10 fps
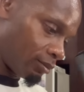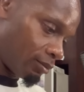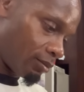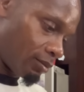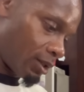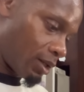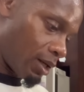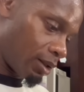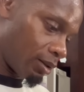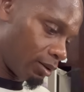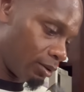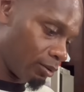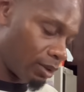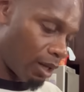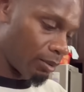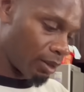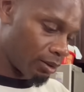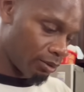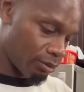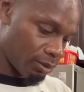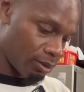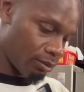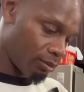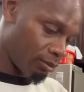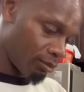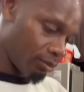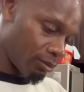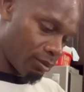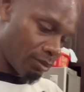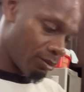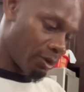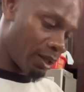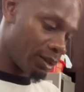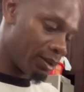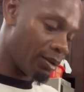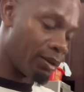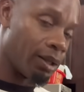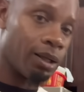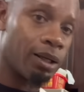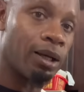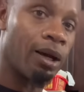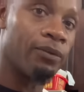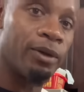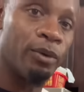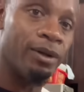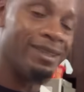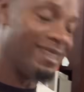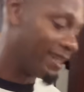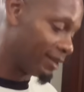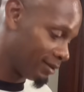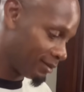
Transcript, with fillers: I like it. It's too time consuming. Rather sit down and I care for the whole day